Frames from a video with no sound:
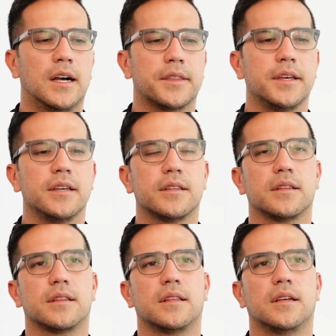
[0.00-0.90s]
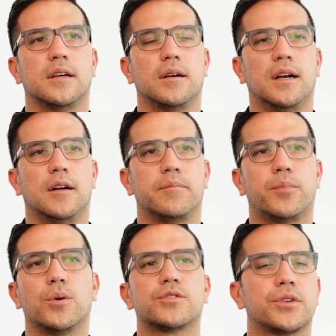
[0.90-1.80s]
I think the
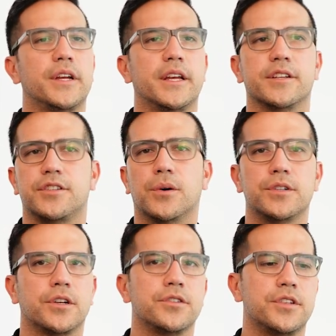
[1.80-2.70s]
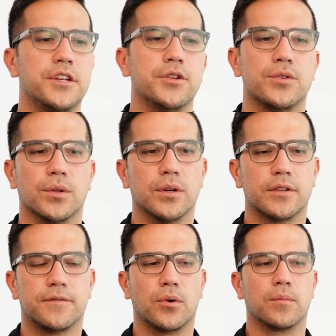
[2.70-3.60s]
poultry is going to continue to look
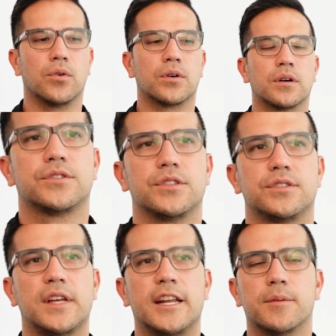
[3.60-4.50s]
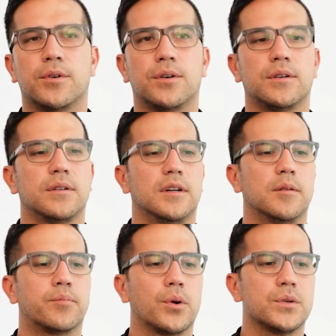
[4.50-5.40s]
for more sustainable
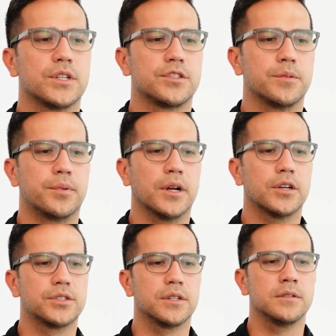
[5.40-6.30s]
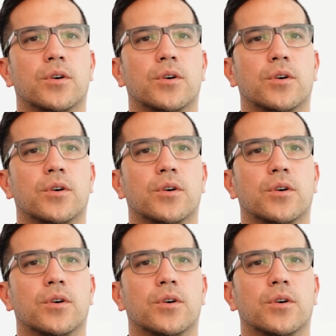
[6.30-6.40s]
approaches to production.